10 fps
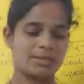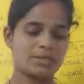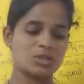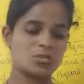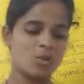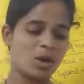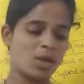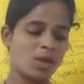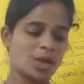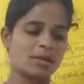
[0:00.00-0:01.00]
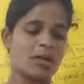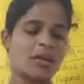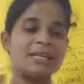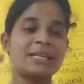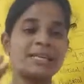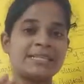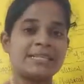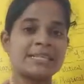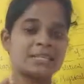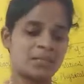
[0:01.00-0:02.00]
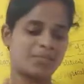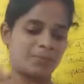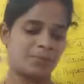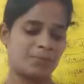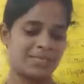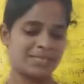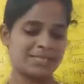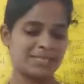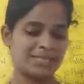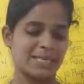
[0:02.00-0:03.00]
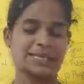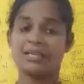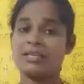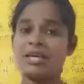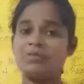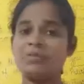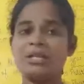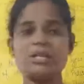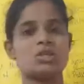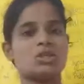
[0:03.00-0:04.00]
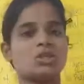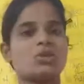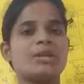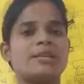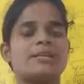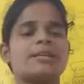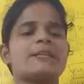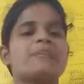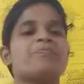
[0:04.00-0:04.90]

small, and all the details of the place cannot be shown in them.